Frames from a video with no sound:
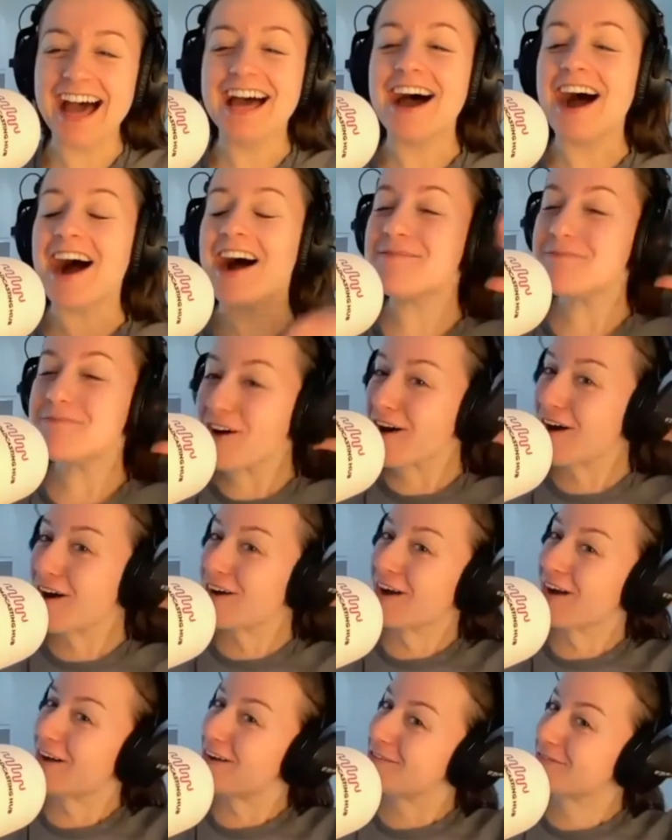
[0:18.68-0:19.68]
I'm not
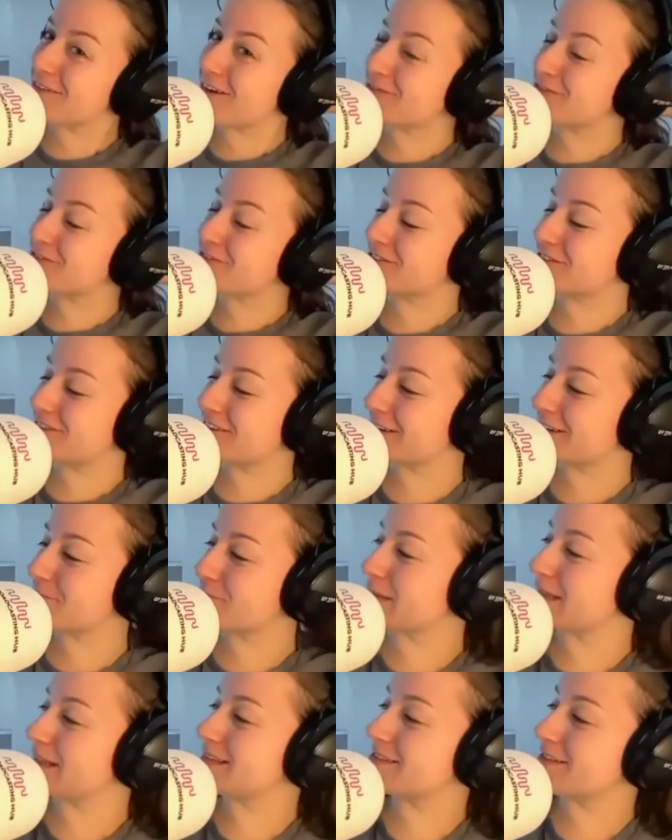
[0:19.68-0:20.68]
hungover. I've just got like a
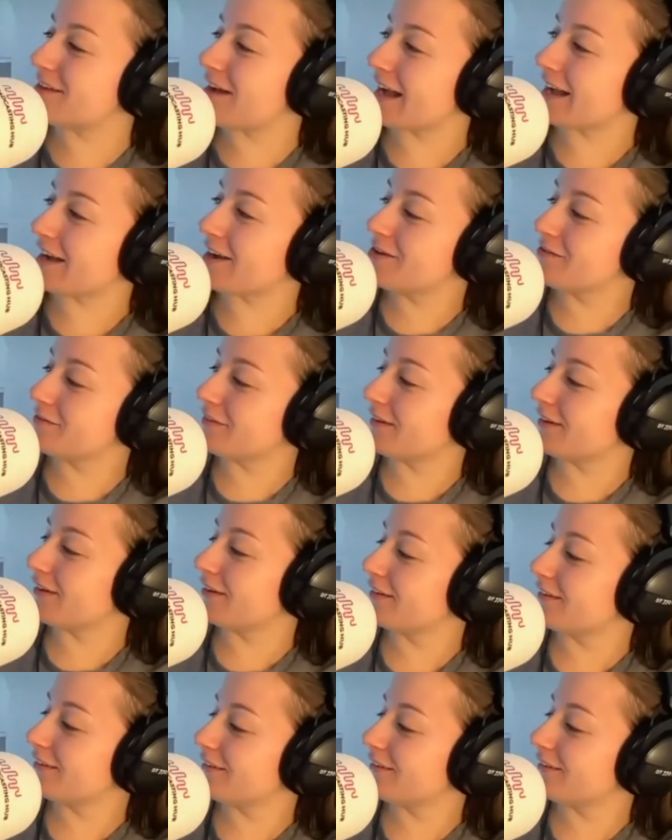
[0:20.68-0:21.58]
pizza hangover.